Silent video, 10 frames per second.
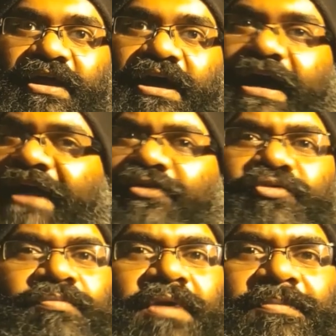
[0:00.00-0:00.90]
I don't
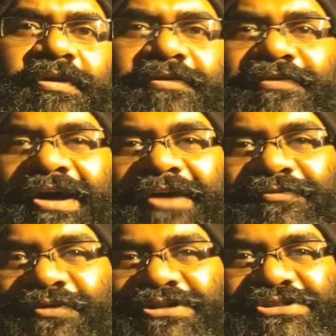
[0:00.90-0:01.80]
remember if I have
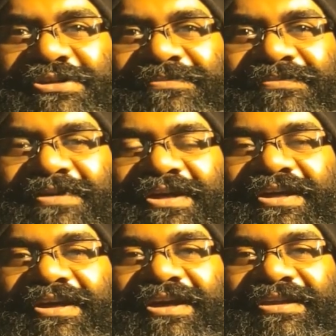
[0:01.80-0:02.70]
watched him
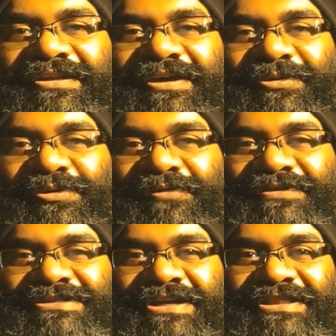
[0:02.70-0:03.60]
in a role of a
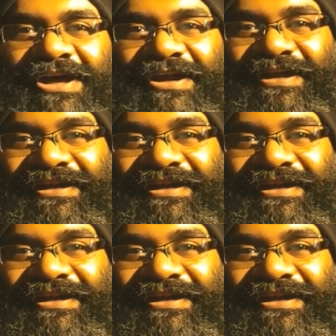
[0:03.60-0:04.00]
Sardar.